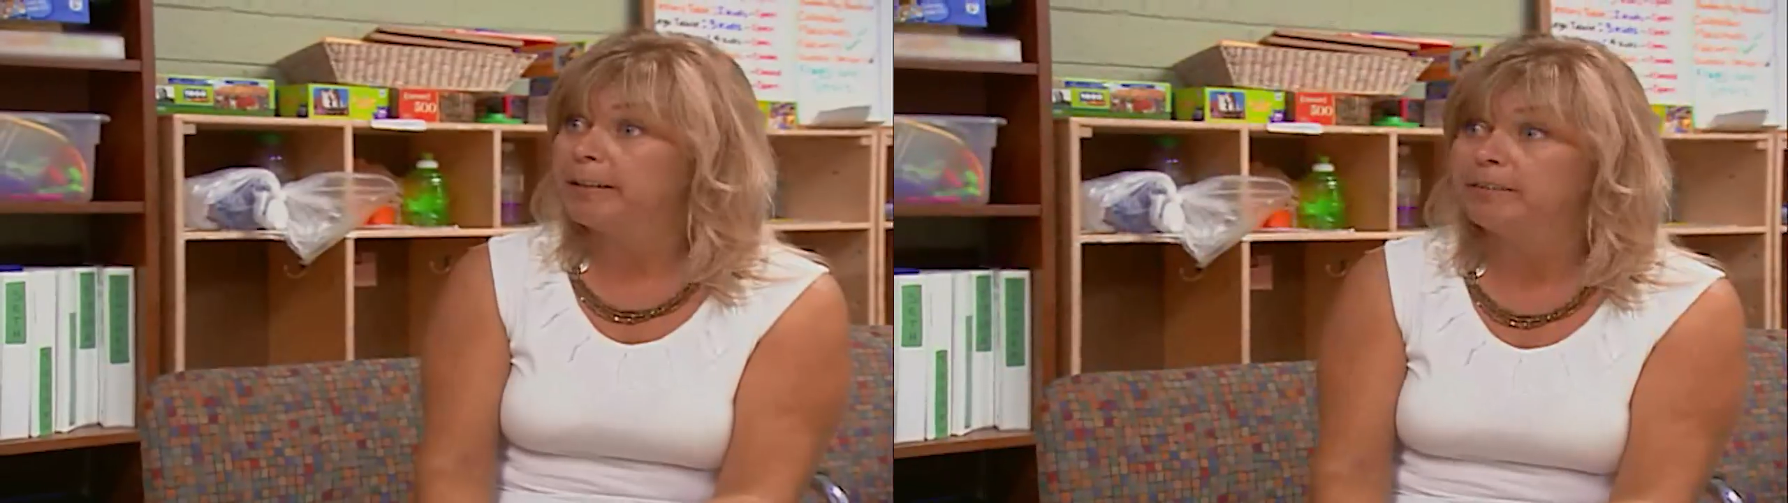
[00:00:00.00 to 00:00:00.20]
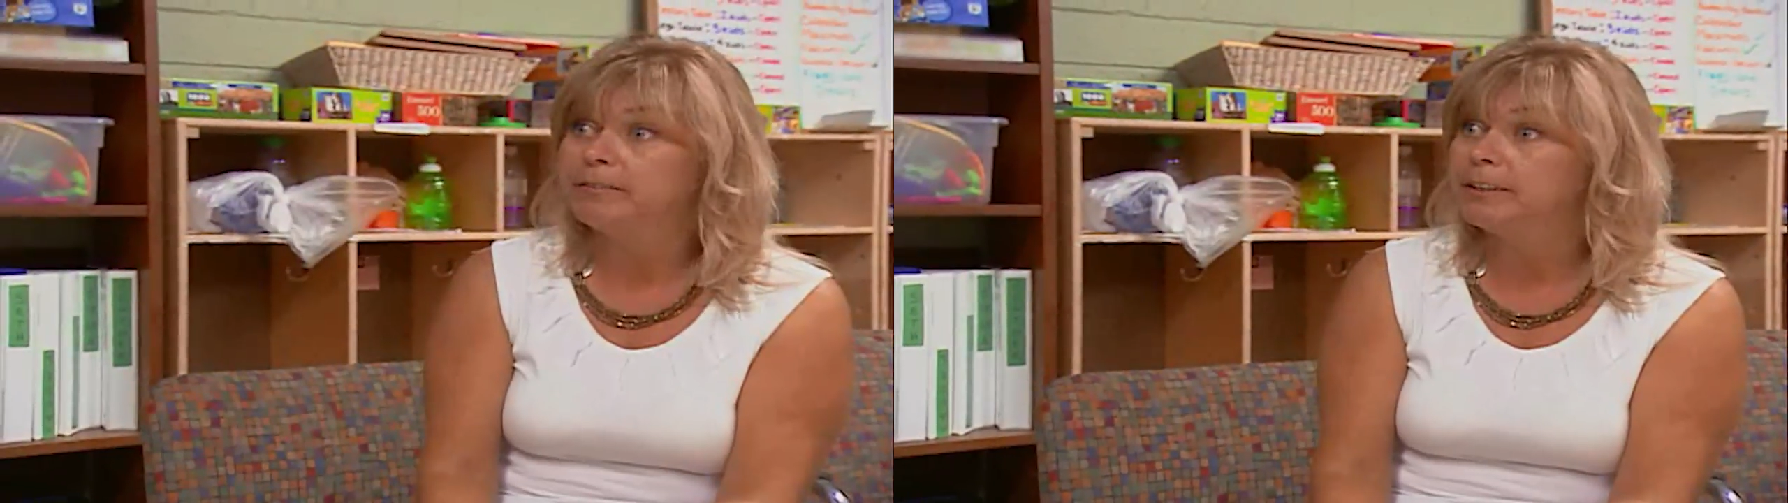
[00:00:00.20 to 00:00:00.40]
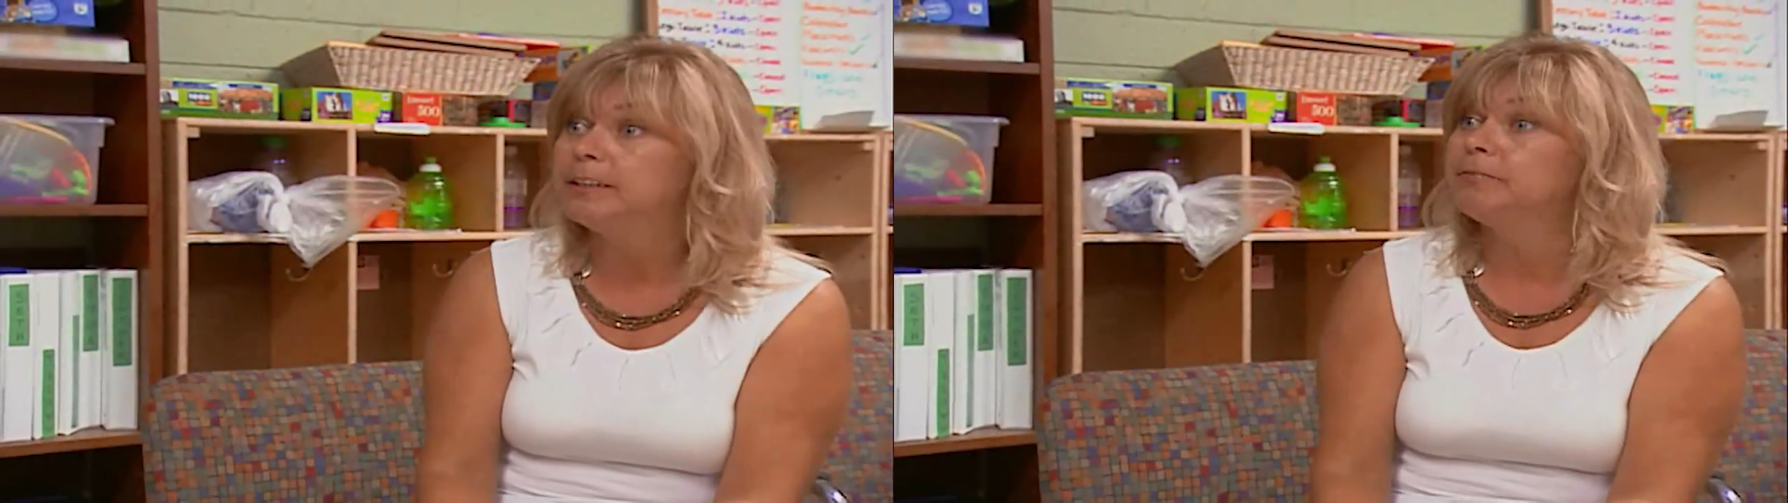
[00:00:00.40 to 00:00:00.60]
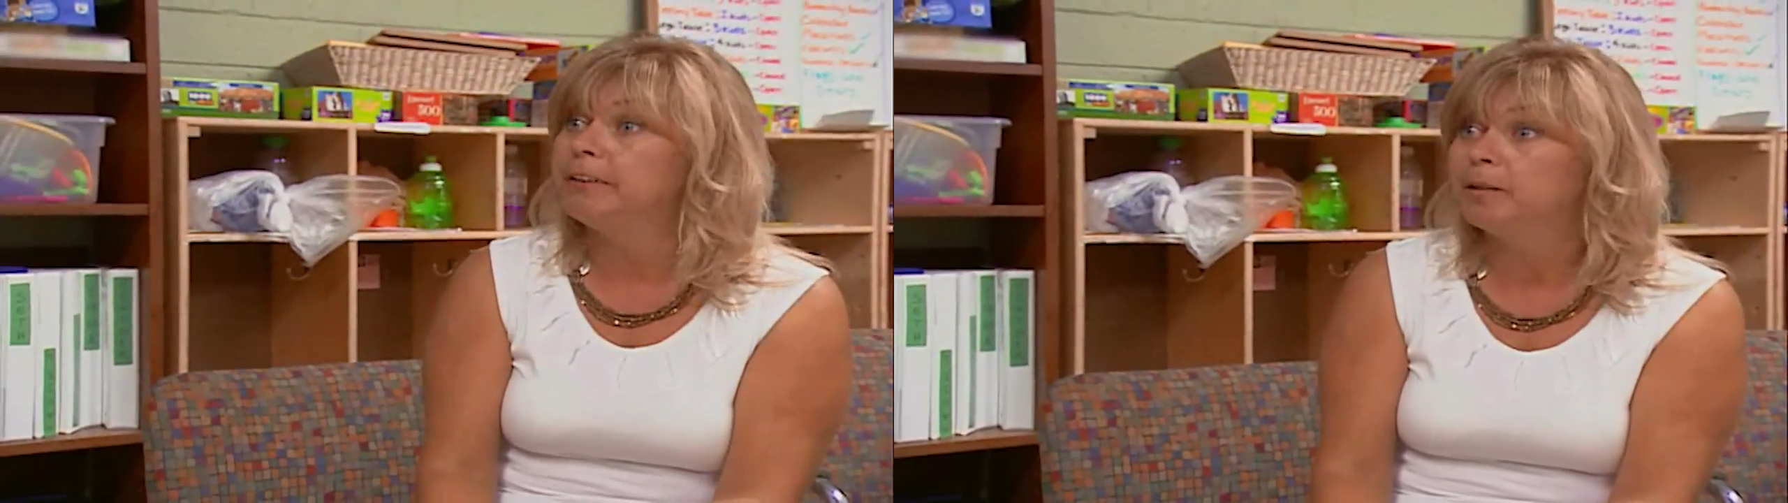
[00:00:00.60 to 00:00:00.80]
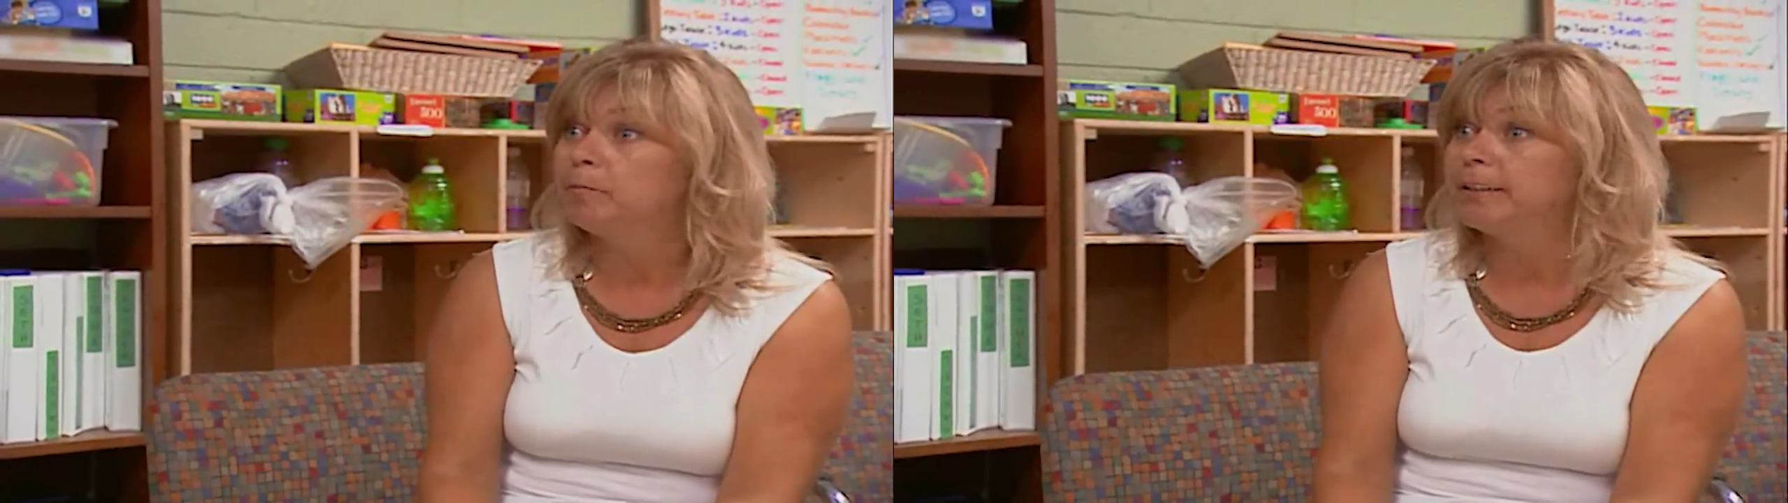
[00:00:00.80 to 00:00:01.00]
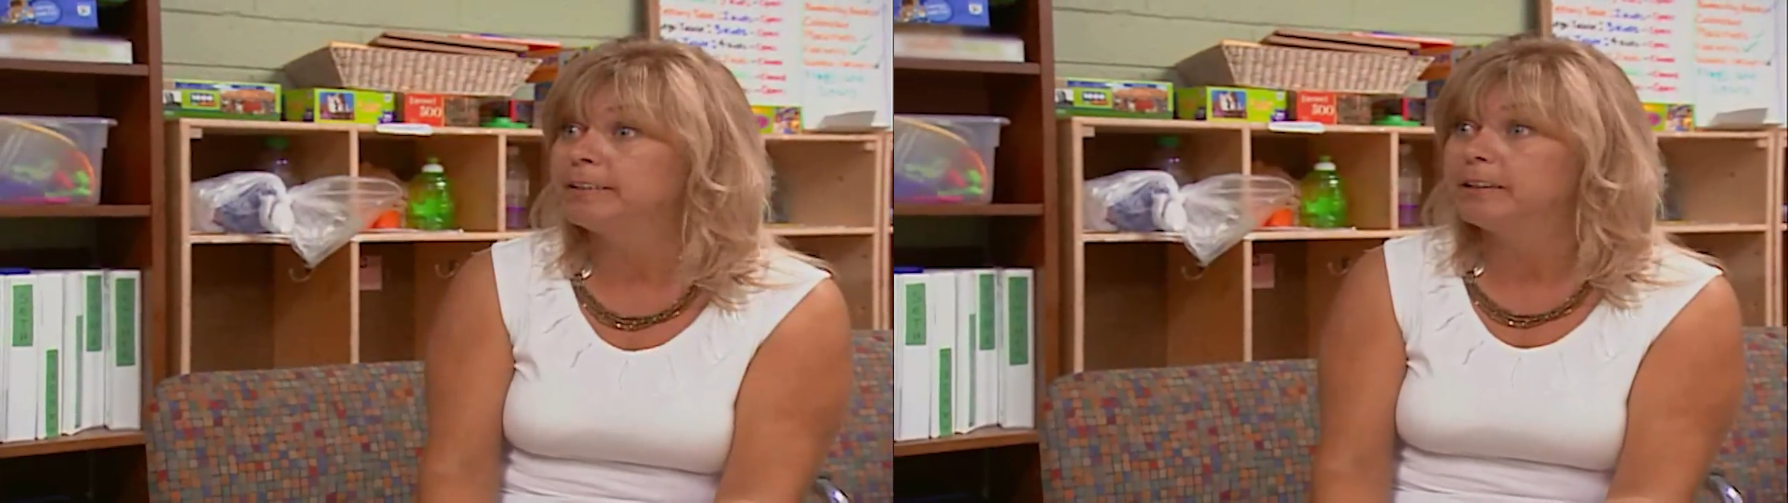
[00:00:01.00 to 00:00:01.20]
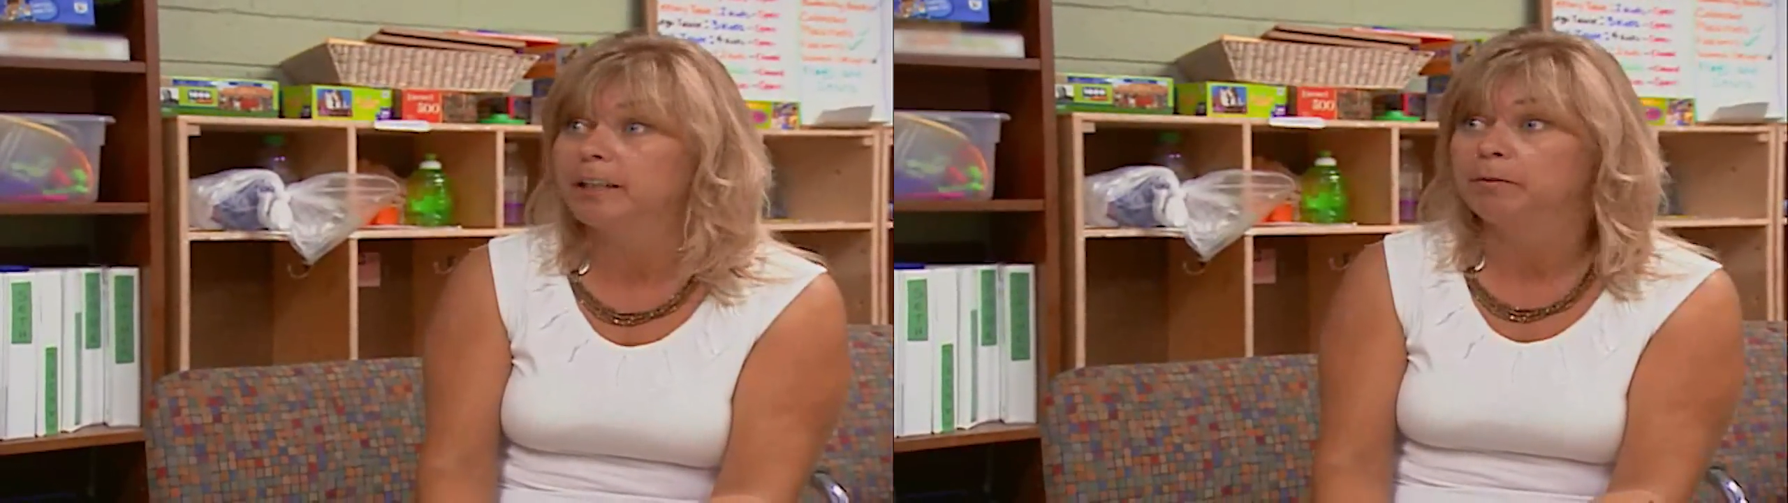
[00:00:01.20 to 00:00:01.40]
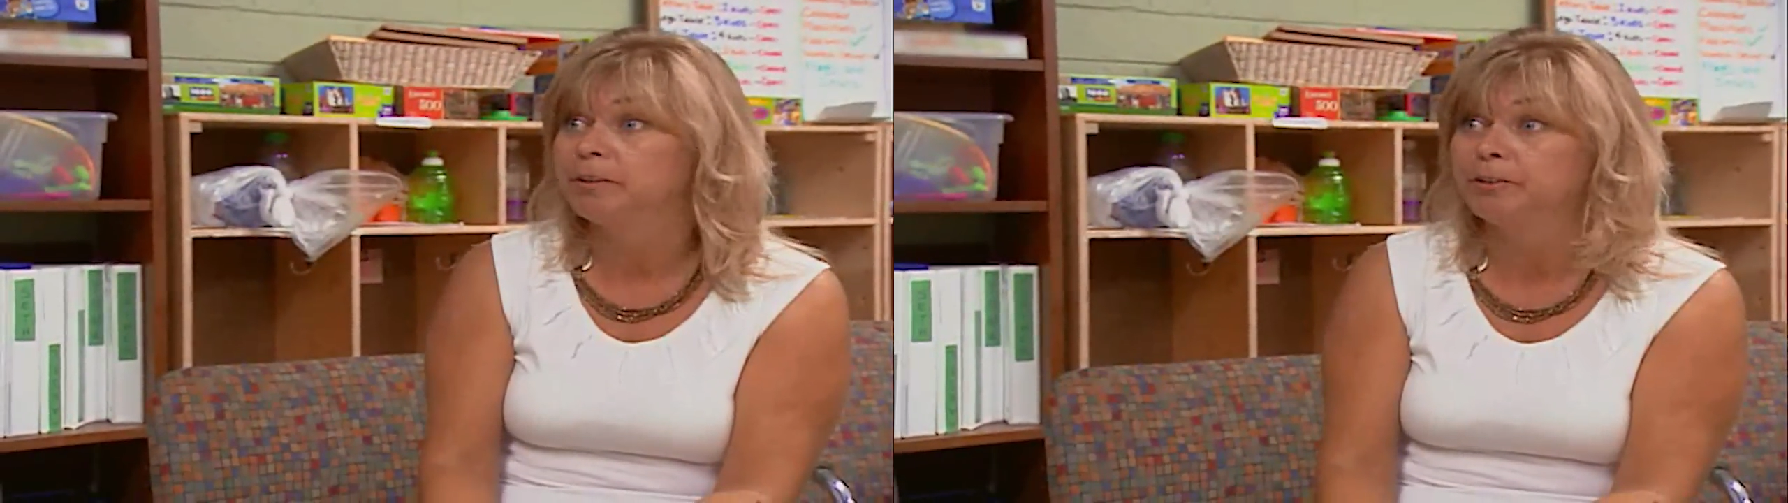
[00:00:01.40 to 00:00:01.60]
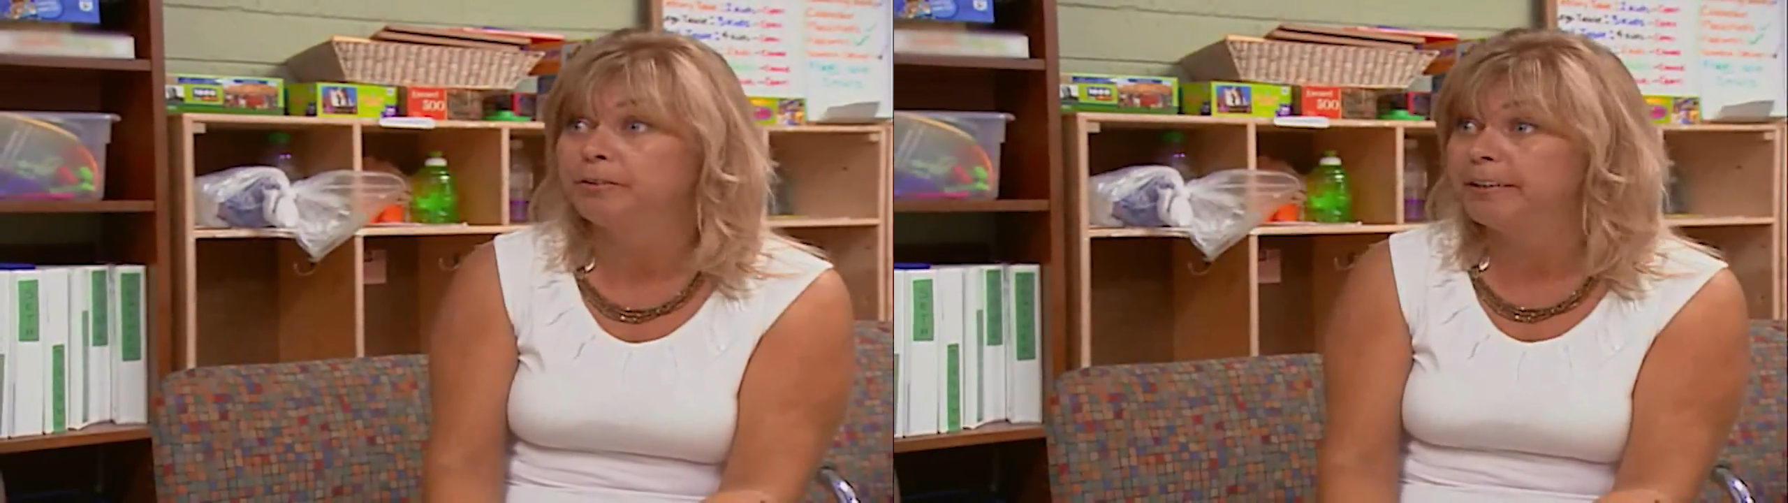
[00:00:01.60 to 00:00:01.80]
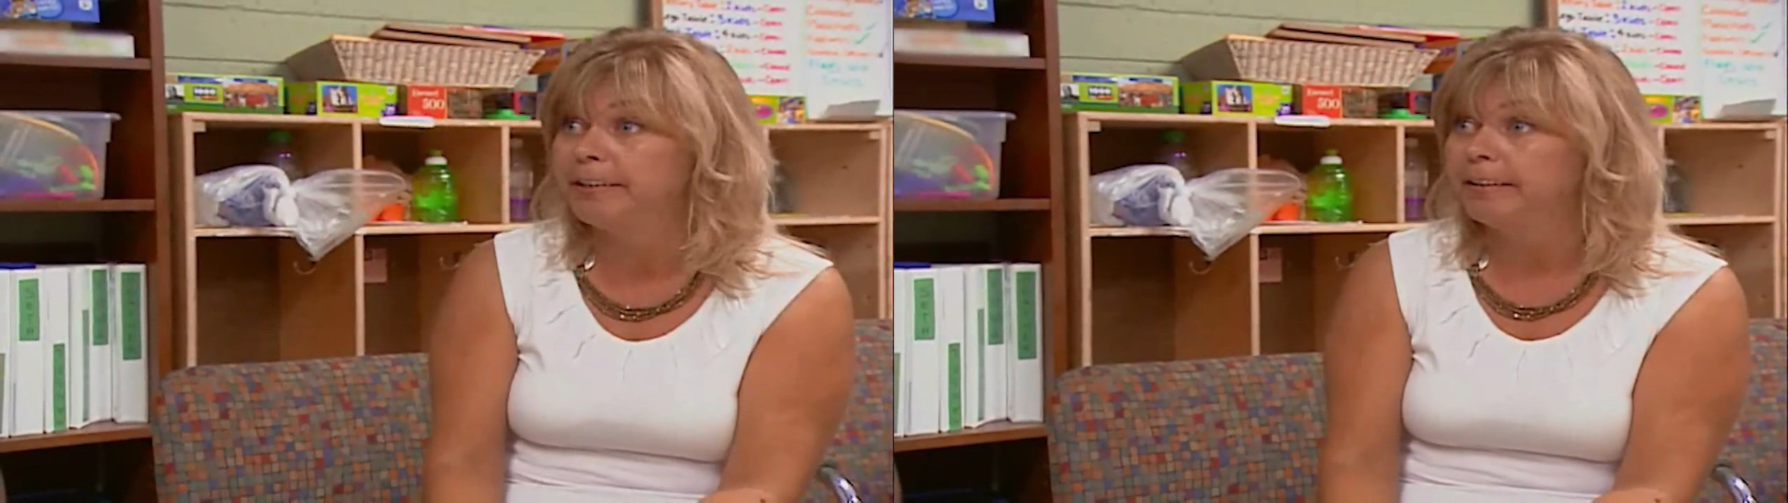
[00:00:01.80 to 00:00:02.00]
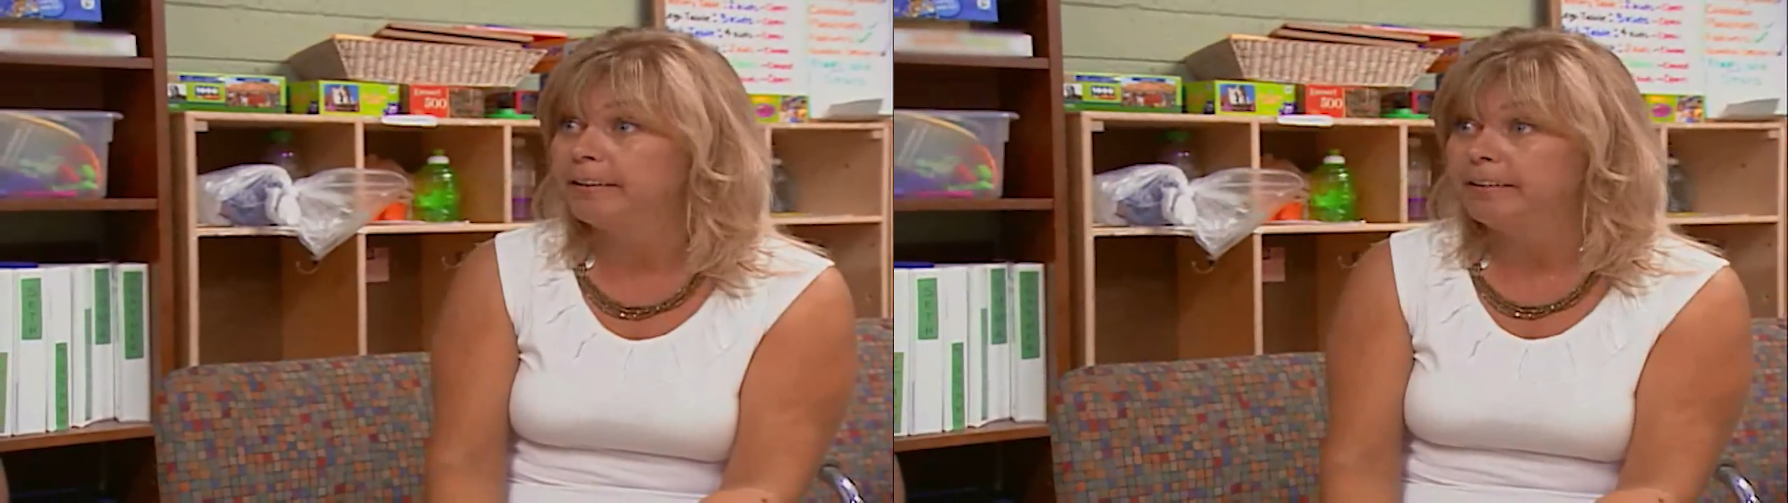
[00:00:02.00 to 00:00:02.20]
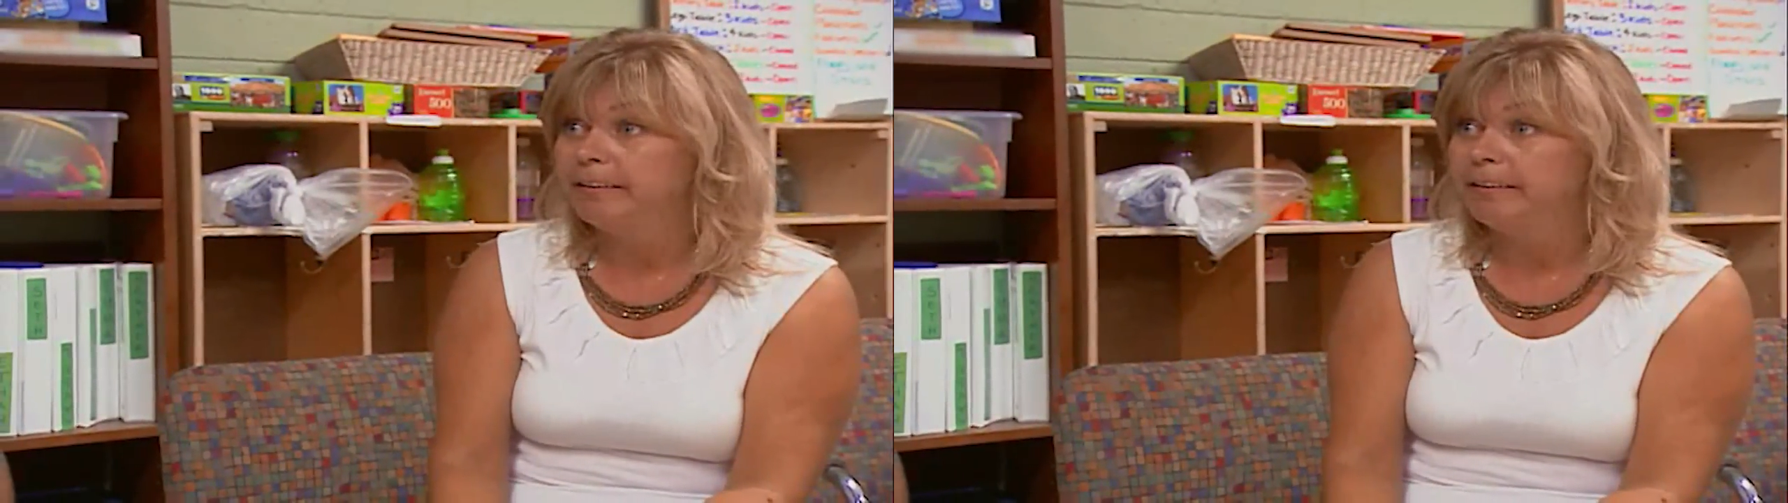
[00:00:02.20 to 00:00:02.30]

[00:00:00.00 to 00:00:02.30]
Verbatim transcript: It gives these families an opportunity